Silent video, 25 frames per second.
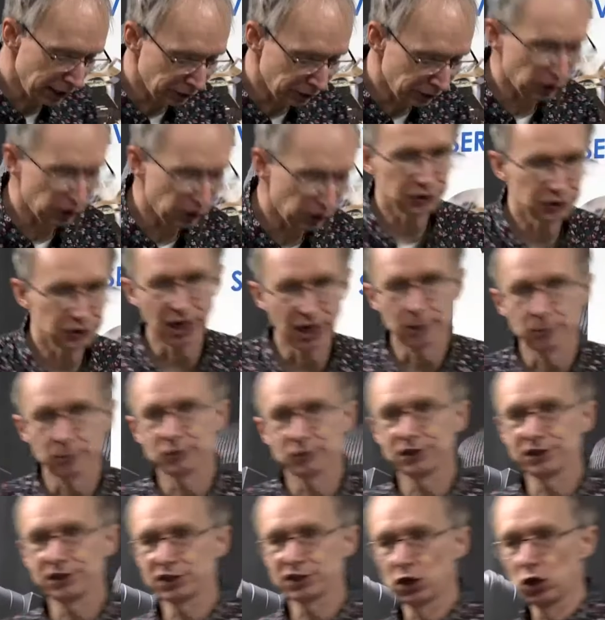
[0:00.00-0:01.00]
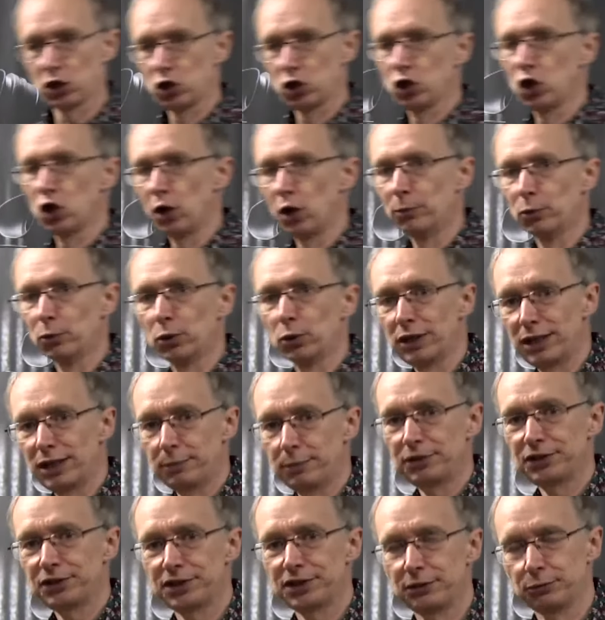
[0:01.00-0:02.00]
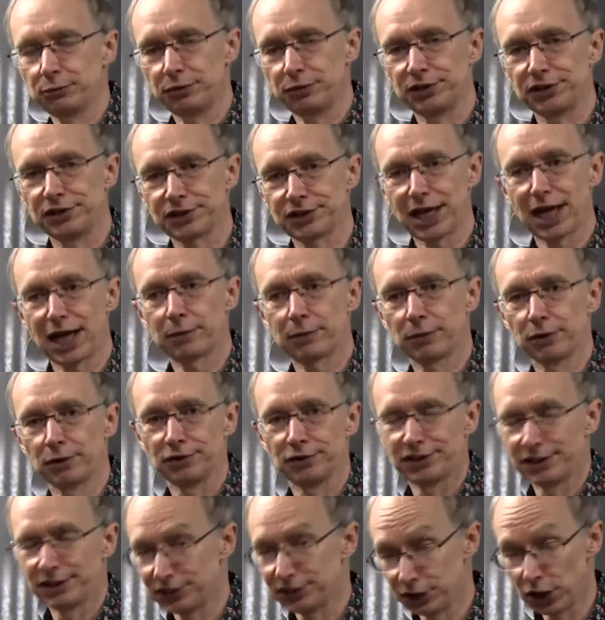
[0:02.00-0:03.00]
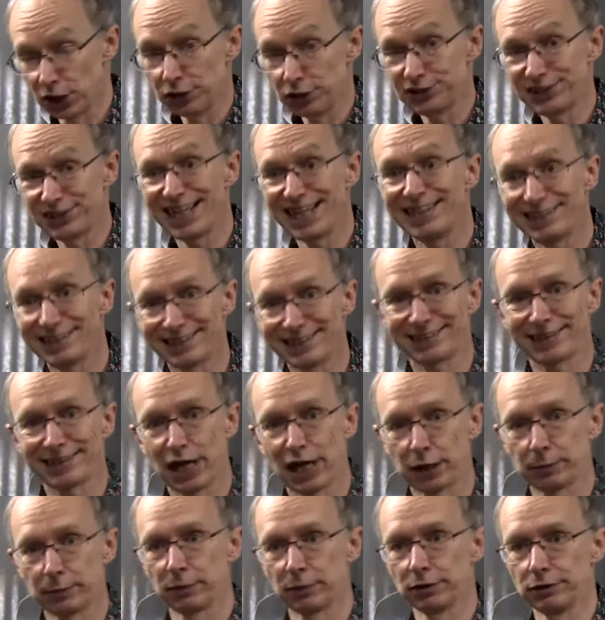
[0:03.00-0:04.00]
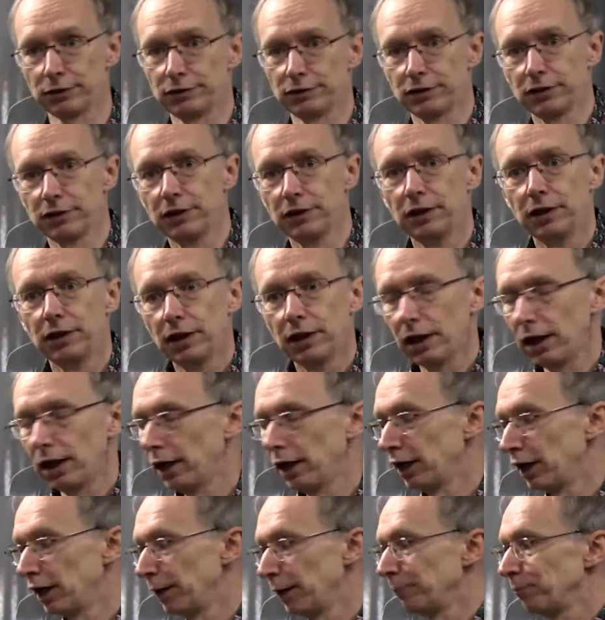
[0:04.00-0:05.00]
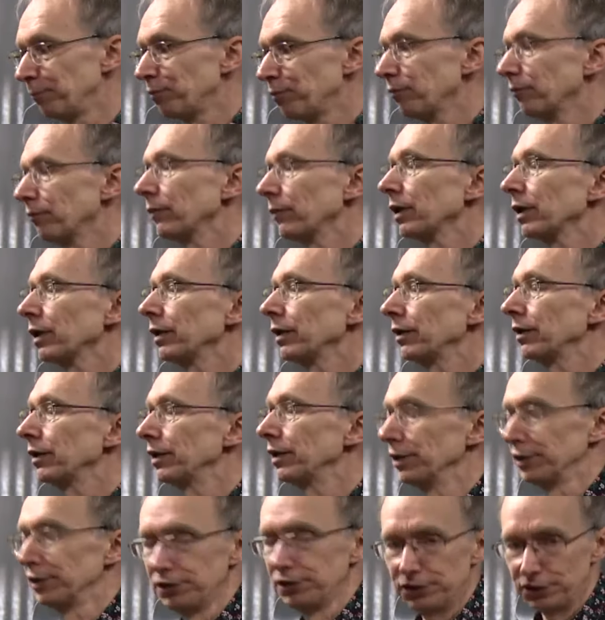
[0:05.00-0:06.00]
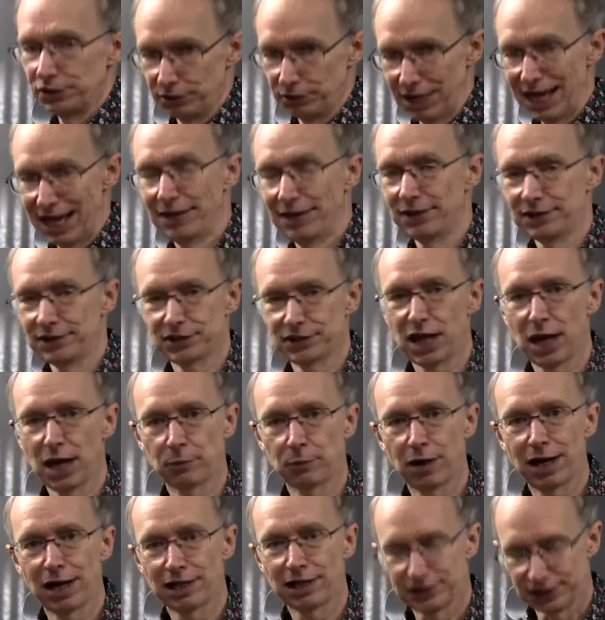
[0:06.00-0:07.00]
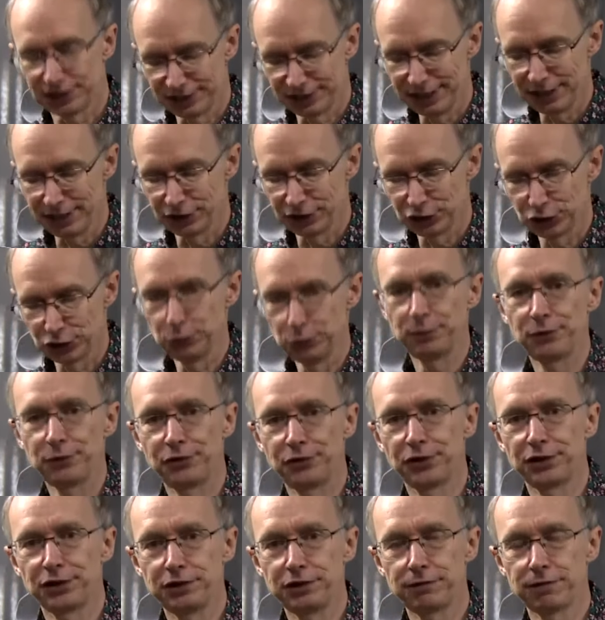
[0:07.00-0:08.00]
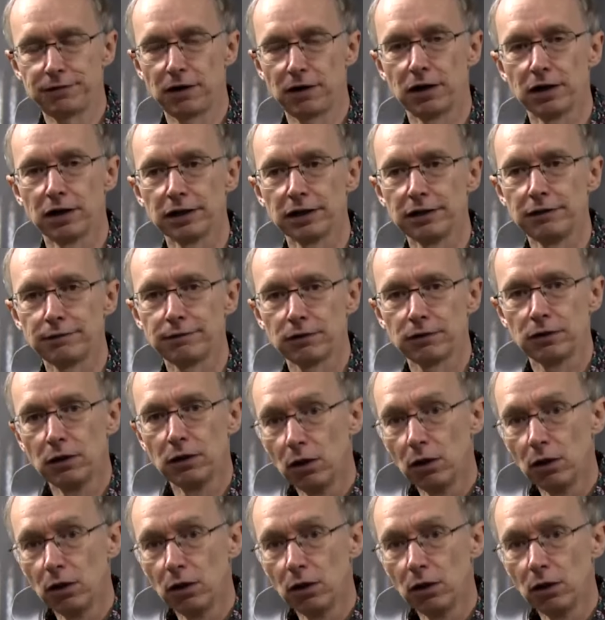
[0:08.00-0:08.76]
and those cameras, it's a lot more limited with scan modes. There's no center scan mode that this camera has. It's either Super 35